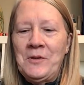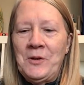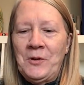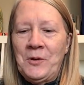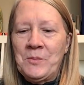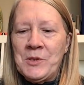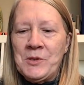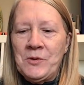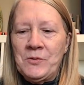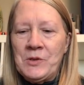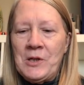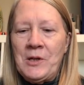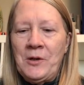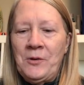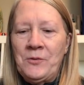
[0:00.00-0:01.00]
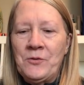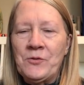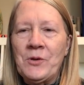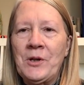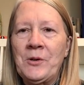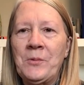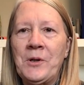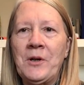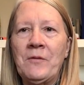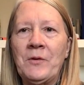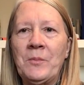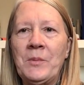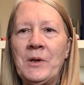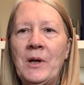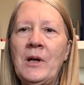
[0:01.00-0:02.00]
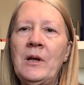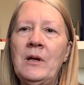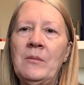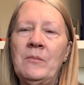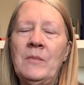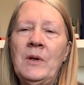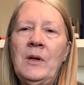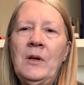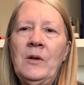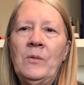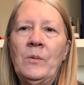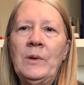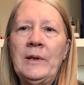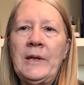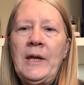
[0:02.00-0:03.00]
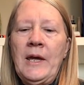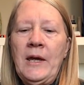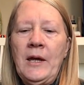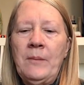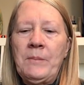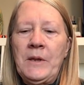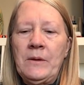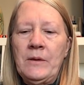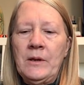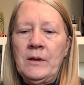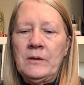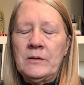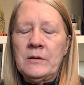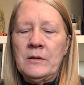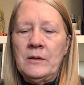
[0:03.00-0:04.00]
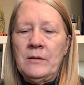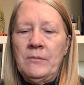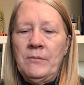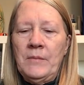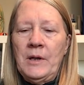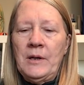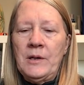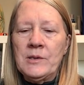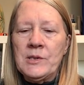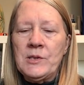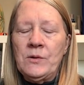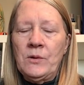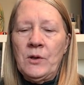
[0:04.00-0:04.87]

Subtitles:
You know, I'm still tired and trying to recover, but I am really happy that I can still